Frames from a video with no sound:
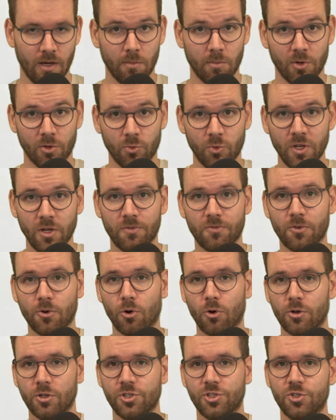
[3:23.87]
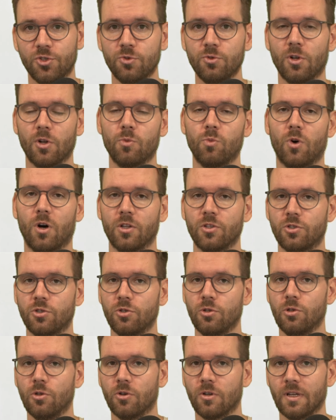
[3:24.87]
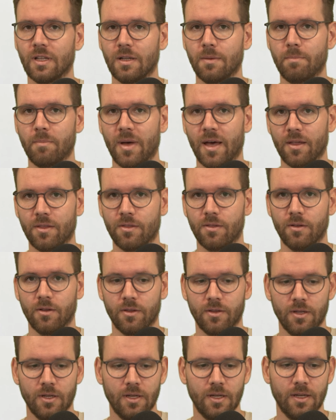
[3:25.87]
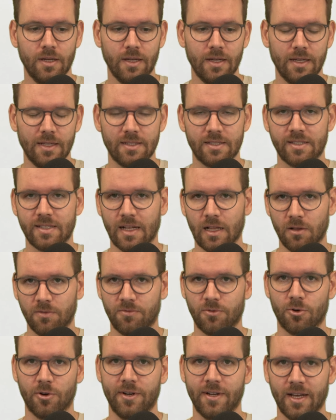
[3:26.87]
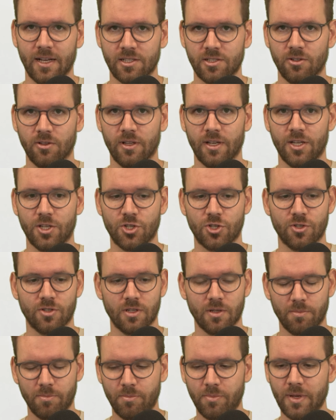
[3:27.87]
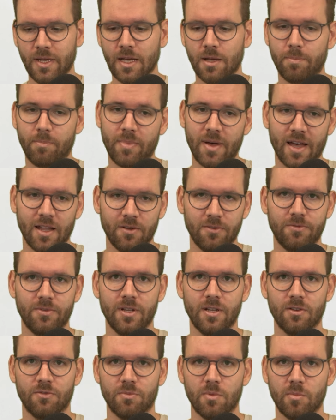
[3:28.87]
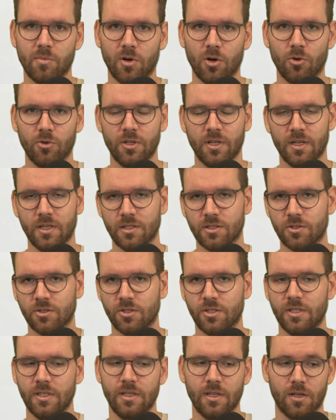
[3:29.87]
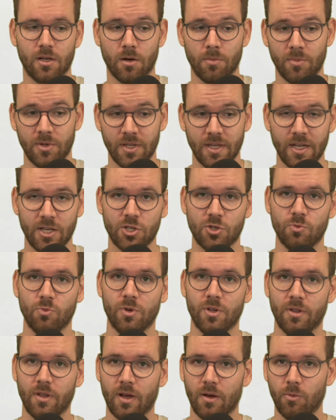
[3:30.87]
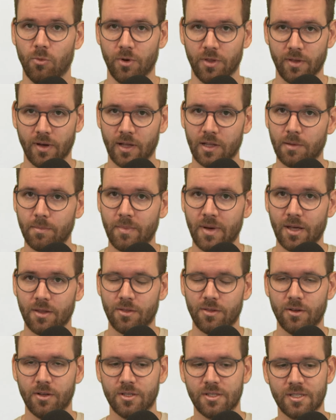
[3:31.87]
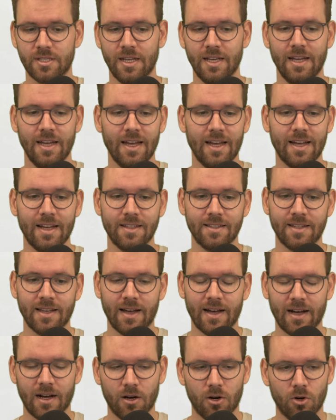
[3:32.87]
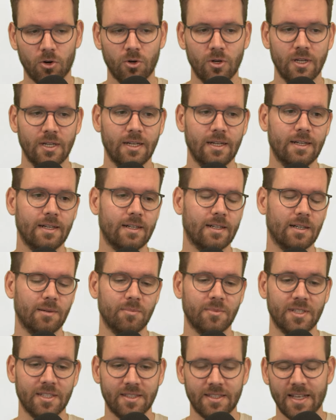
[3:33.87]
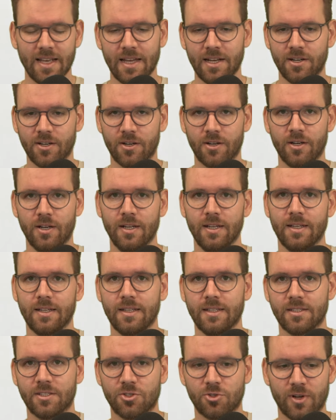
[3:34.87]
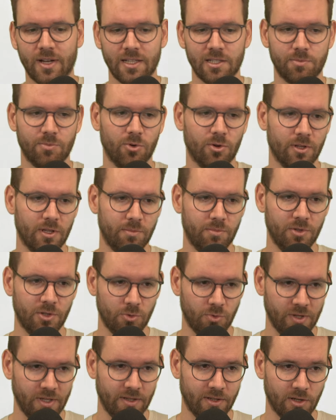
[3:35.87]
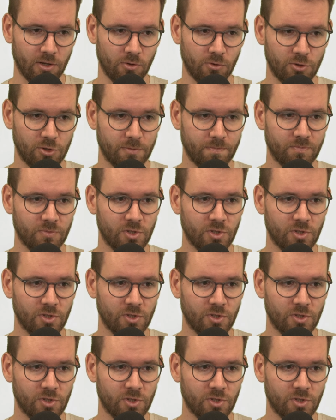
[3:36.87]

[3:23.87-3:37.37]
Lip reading: But we, of course, do not want to look at a method itself or in isolation. The big benefit of Memodya is to see the combination with other methods and how the data is transported between those.